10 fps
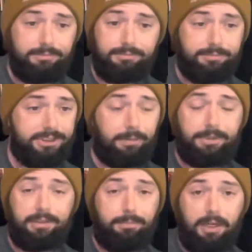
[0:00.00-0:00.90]

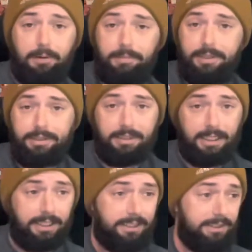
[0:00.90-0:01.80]
something about me.
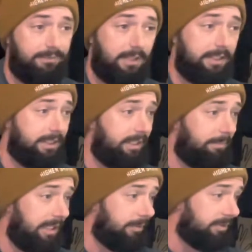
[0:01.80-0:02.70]
And if I can get
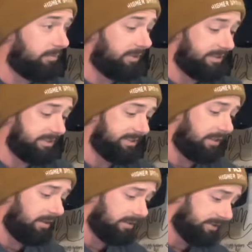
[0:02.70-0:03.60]
by with wearing
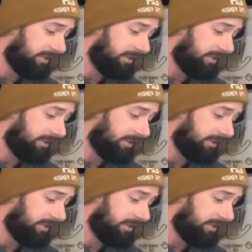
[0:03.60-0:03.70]
socks